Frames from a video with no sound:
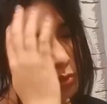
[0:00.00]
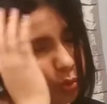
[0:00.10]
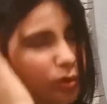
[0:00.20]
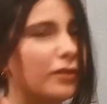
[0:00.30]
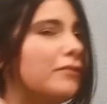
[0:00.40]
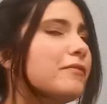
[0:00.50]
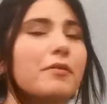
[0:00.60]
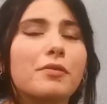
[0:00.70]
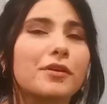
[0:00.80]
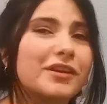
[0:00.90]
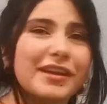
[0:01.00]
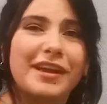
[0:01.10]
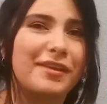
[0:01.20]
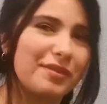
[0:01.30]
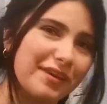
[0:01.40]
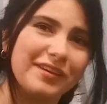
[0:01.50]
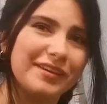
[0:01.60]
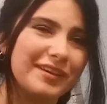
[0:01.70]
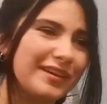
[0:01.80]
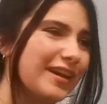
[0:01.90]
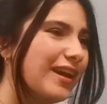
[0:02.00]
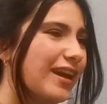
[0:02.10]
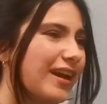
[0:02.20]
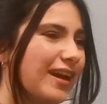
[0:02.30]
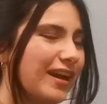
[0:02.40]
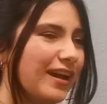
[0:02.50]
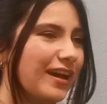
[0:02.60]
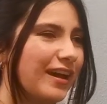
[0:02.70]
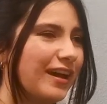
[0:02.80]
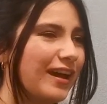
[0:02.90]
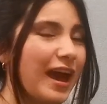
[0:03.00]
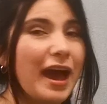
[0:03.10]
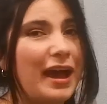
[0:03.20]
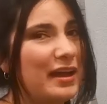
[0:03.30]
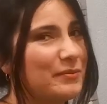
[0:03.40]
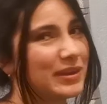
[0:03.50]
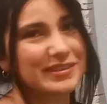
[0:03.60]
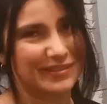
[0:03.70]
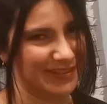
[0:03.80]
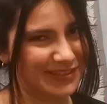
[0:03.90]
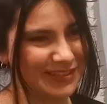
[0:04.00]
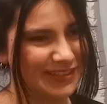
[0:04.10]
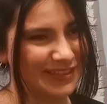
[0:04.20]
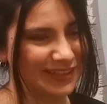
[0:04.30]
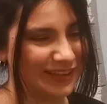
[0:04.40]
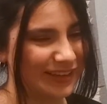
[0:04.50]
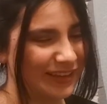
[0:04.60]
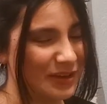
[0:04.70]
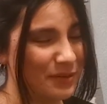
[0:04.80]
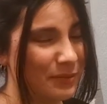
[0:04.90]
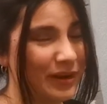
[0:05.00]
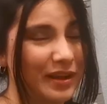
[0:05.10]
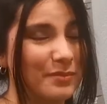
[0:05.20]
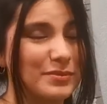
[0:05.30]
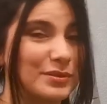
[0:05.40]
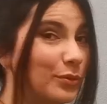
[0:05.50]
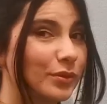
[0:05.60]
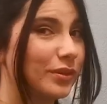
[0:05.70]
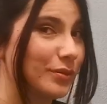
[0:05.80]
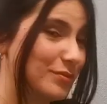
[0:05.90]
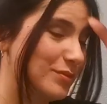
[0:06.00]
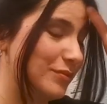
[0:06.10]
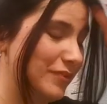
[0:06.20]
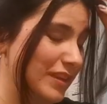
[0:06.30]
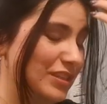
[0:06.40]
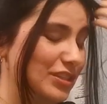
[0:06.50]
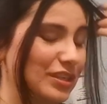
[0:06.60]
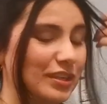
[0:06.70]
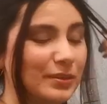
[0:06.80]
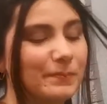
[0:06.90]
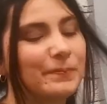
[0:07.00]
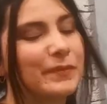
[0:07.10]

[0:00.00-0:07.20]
12:30, I think. I am exhausted, but I am so close to finishing.